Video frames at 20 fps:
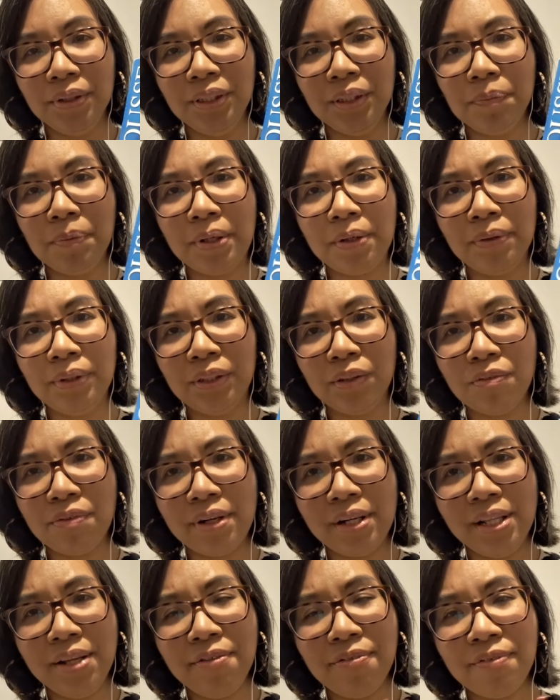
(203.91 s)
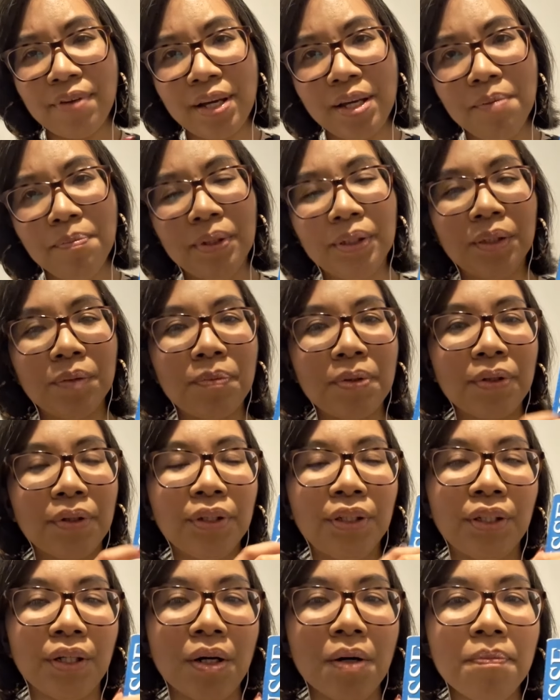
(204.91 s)
but it was a really famous
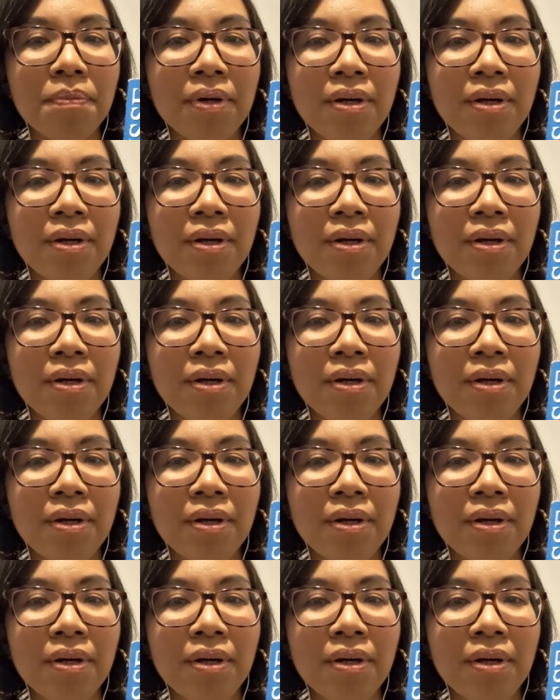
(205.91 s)
bookshop.